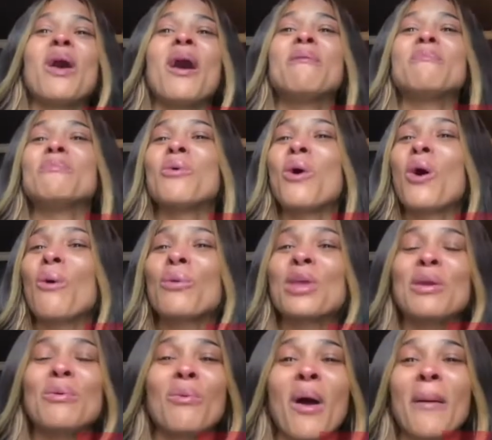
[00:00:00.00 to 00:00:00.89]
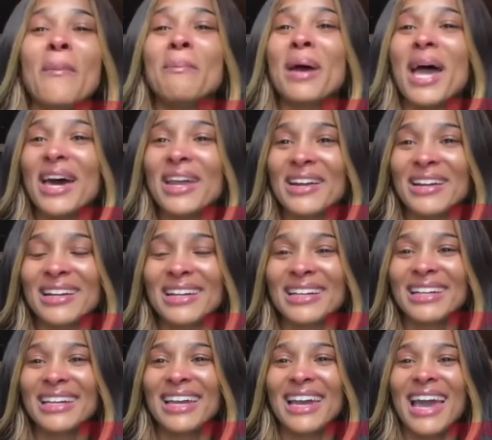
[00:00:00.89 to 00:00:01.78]
silver and rest,
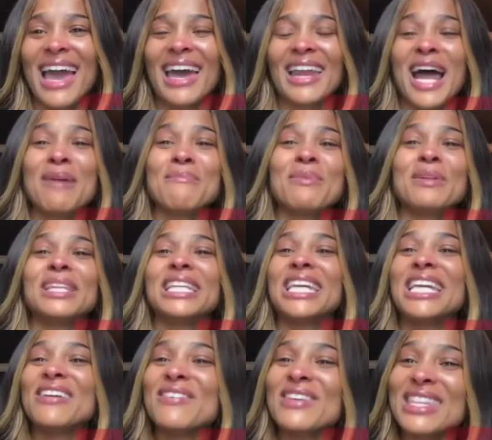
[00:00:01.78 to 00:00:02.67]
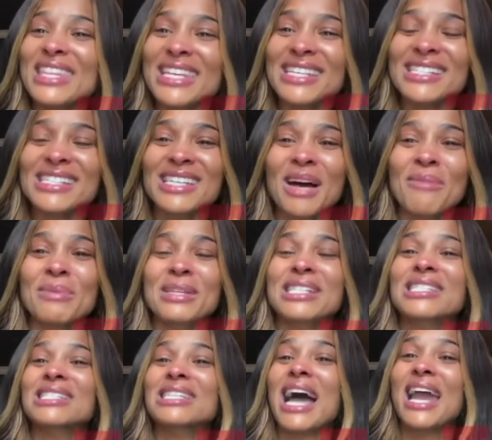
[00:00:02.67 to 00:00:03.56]
concentration camps. You don't have no
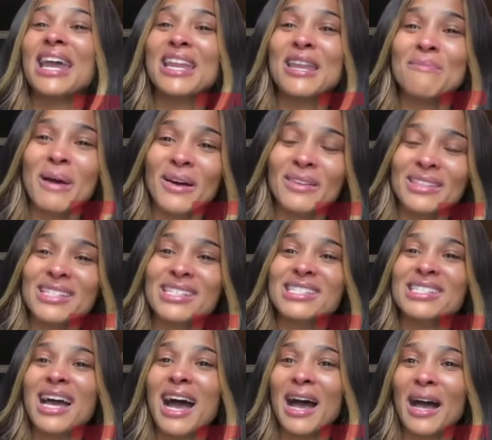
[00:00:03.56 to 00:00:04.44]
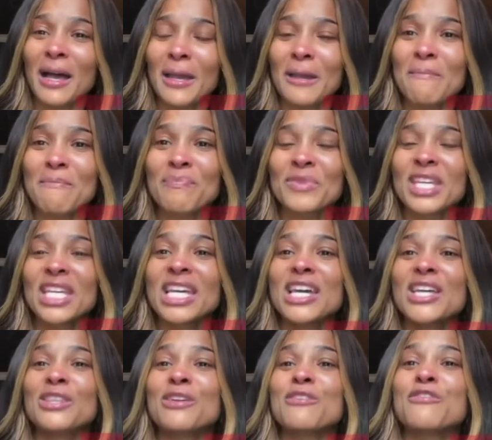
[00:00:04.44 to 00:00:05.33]
part in this place. So you're not gonna
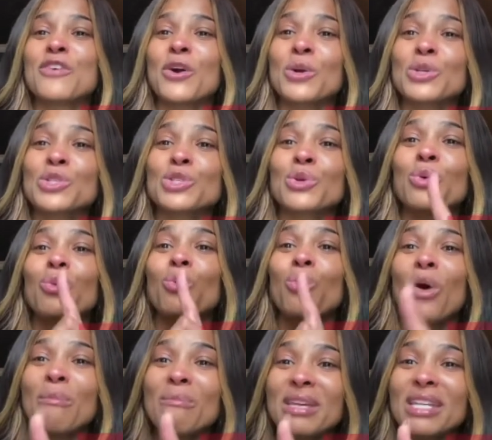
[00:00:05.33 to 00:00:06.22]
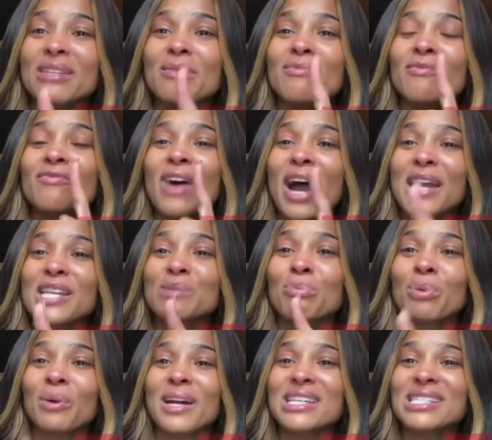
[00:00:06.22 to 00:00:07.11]
care for it. And that that
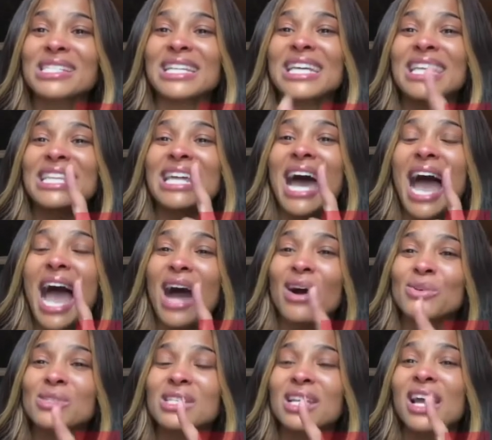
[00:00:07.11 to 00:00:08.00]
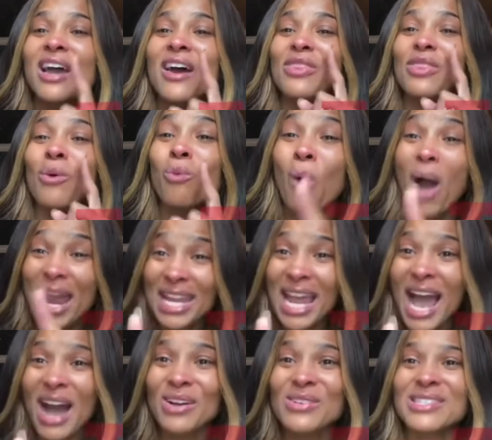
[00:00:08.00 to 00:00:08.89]
the elect of the
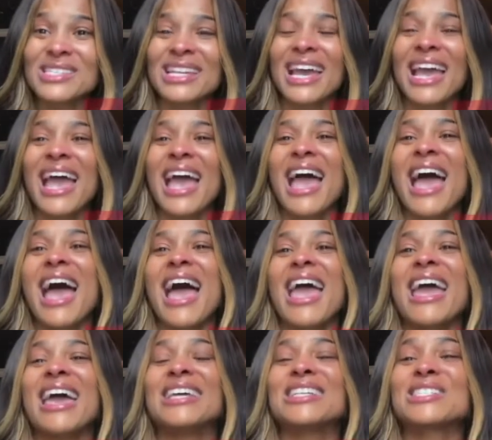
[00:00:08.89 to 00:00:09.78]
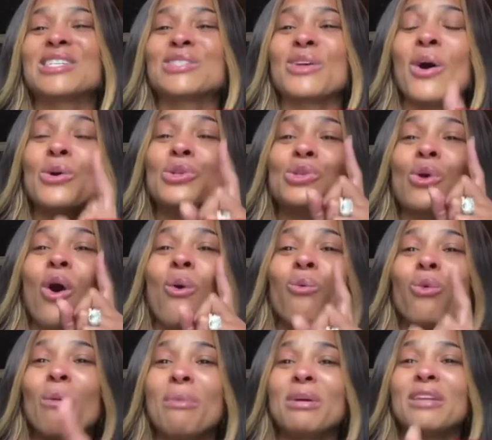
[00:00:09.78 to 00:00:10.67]
nation of Israel, the ones who will be
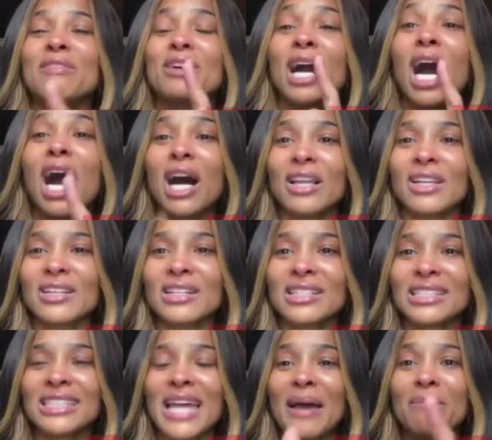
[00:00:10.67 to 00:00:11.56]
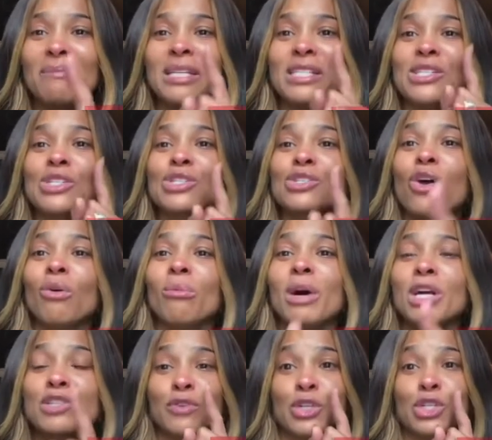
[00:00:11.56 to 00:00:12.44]
saved, Lord willing, we are the number we
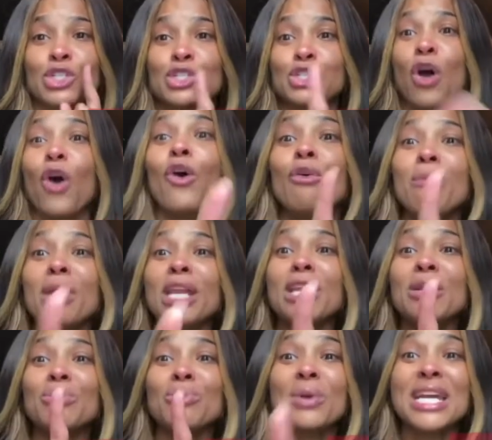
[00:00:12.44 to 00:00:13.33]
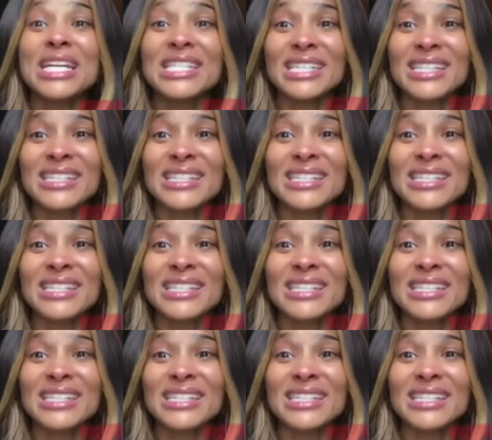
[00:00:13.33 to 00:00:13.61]
have attached from uh